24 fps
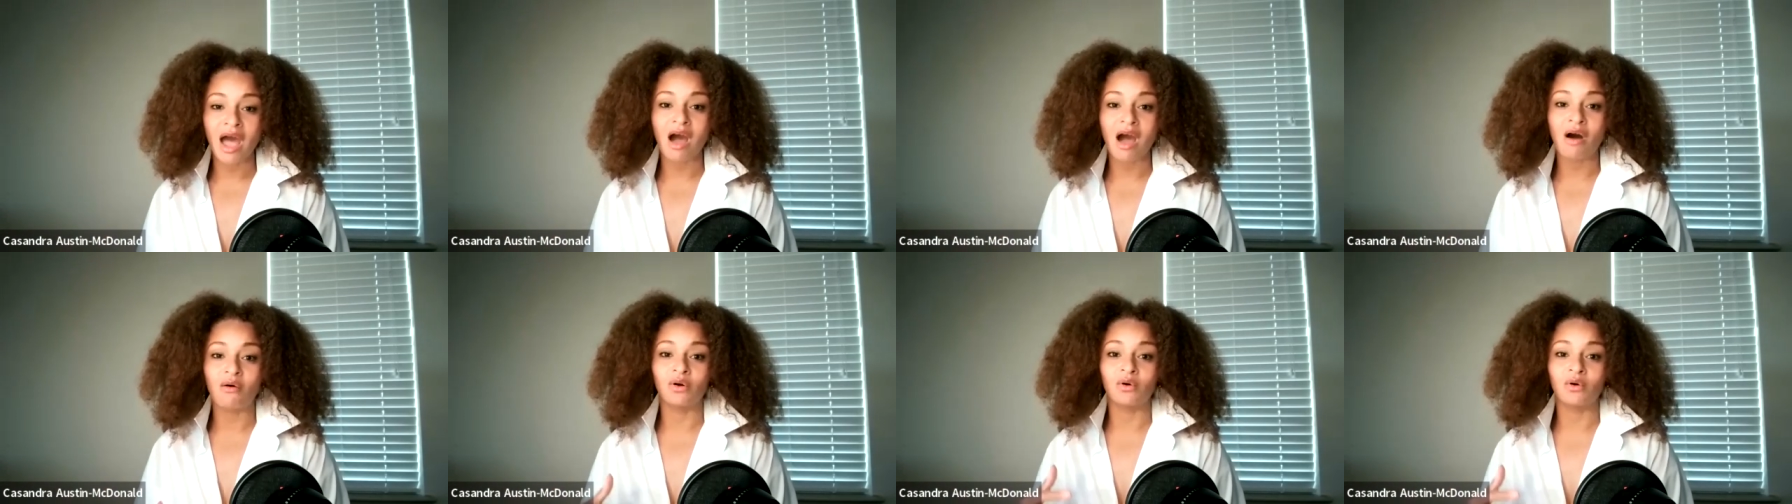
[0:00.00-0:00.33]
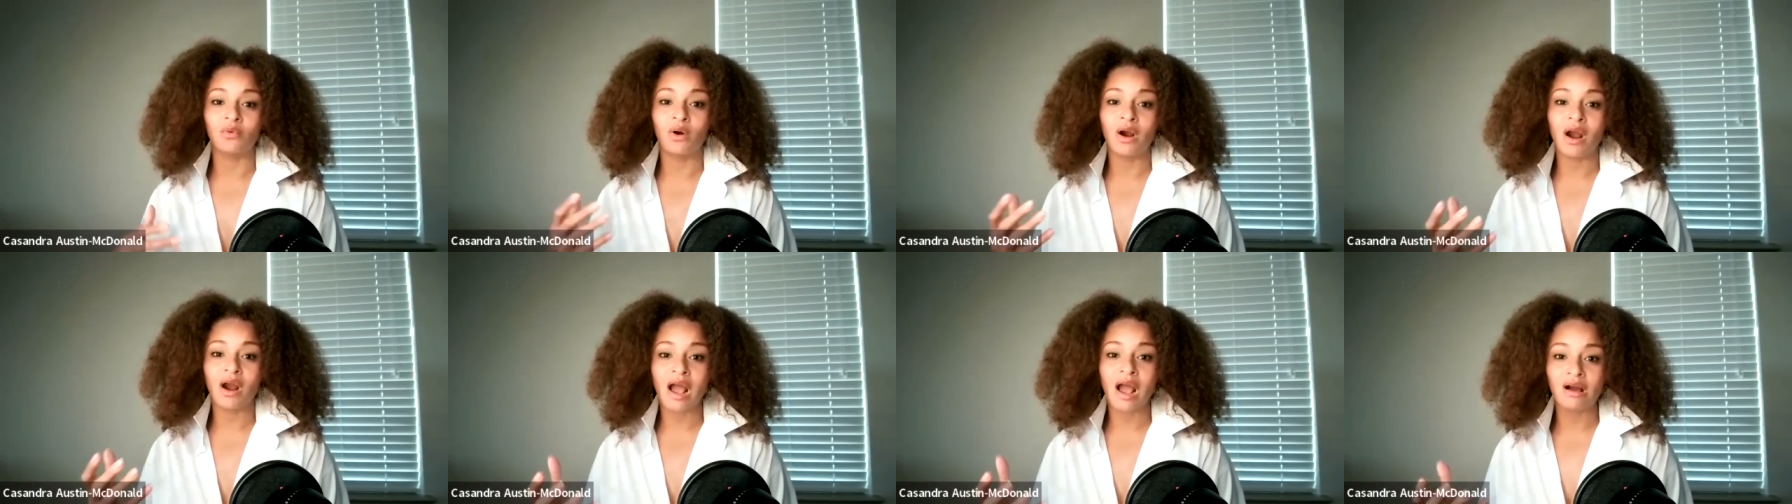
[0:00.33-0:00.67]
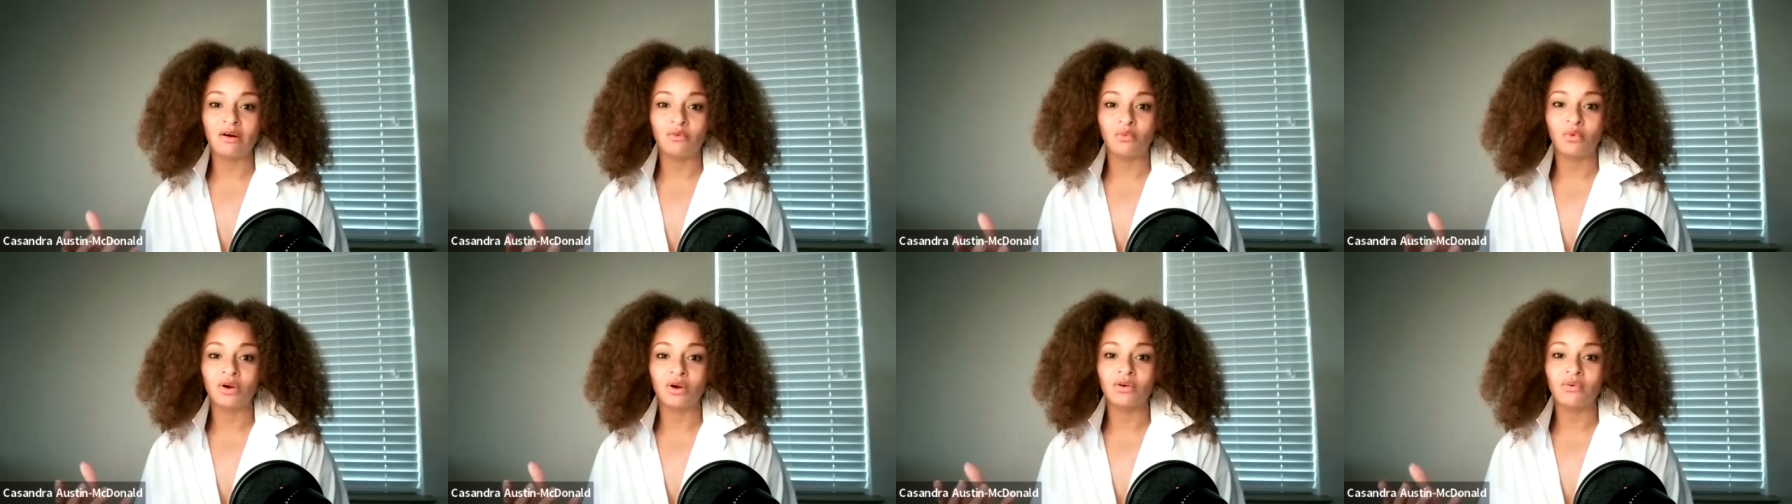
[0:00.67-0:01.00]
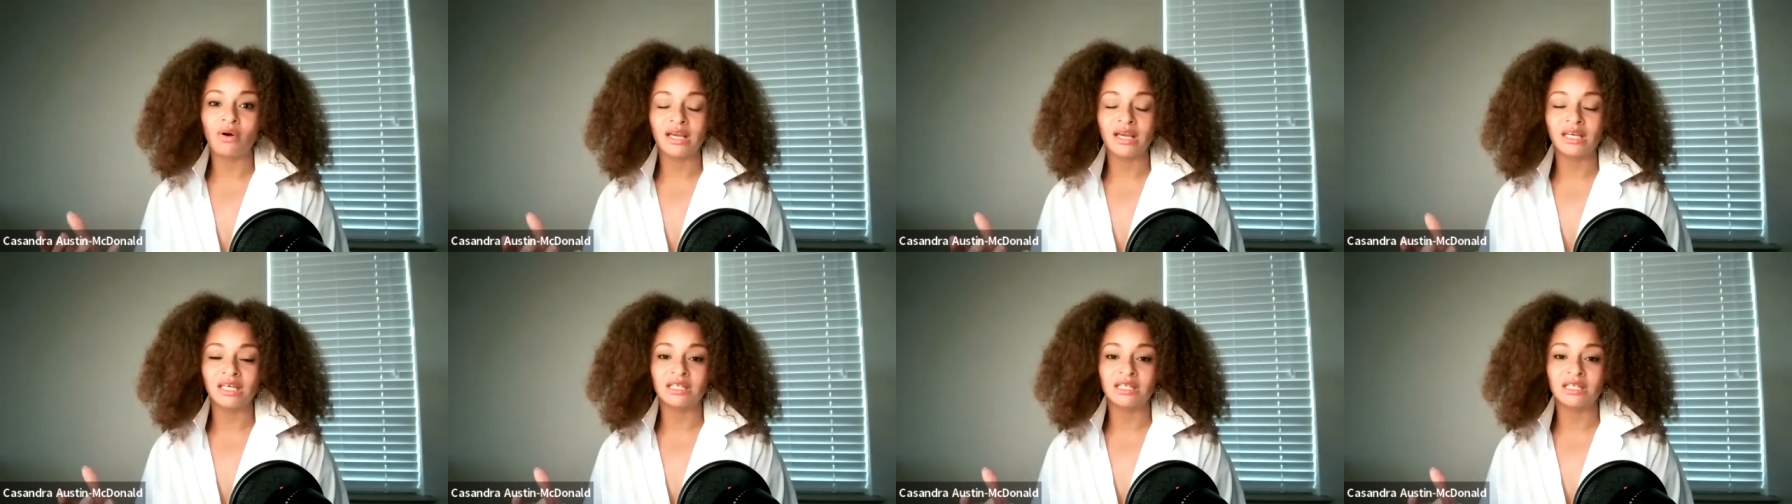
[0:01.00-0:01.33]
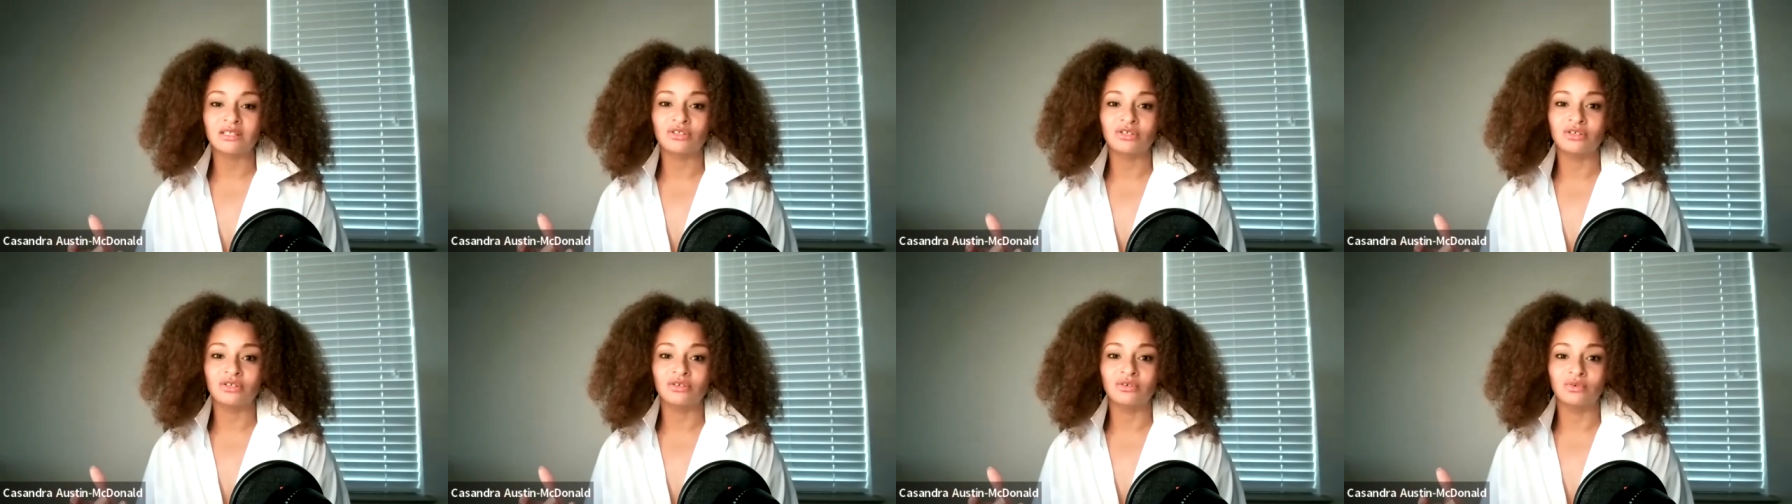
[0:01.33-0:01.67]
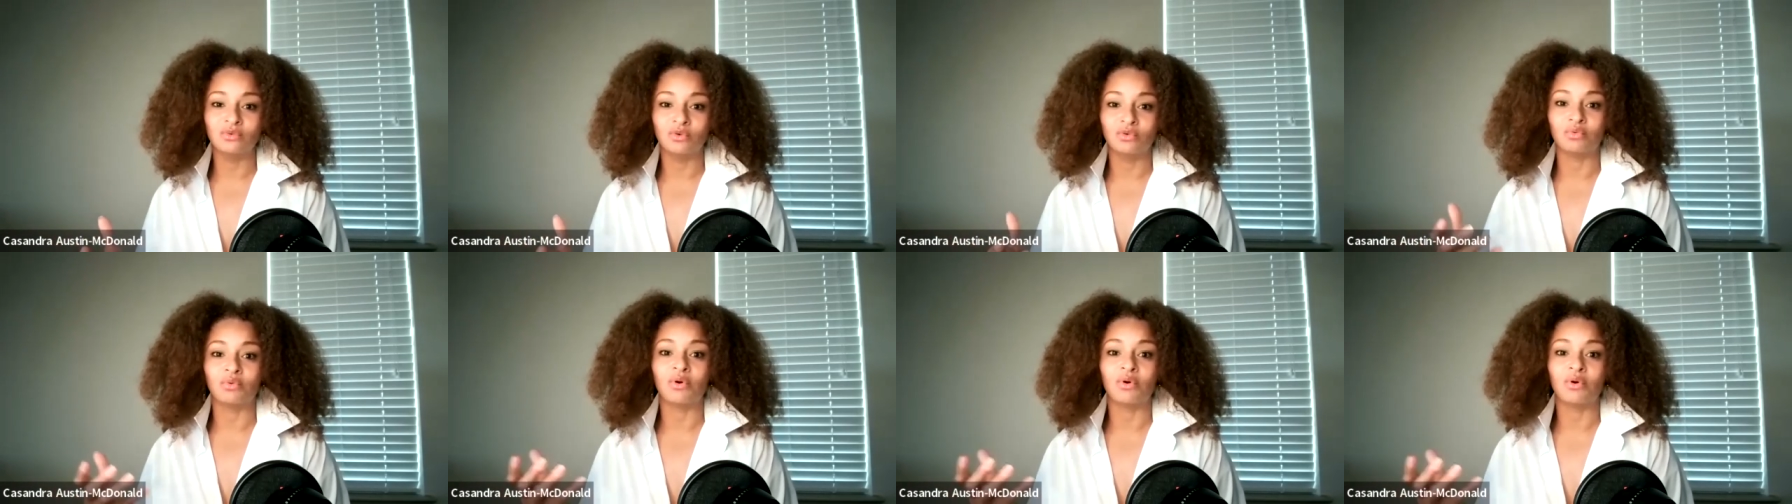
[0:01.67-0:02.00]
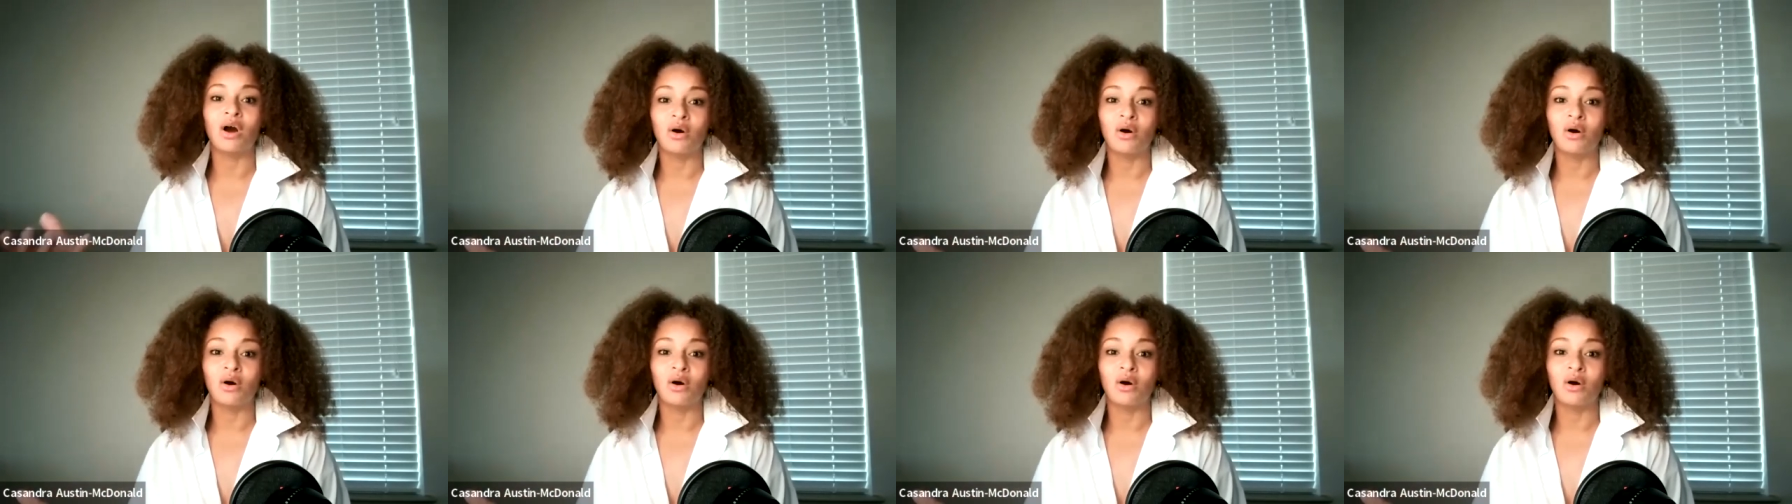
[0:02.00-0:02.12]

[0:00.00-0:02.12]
power? Where, I, where do I get to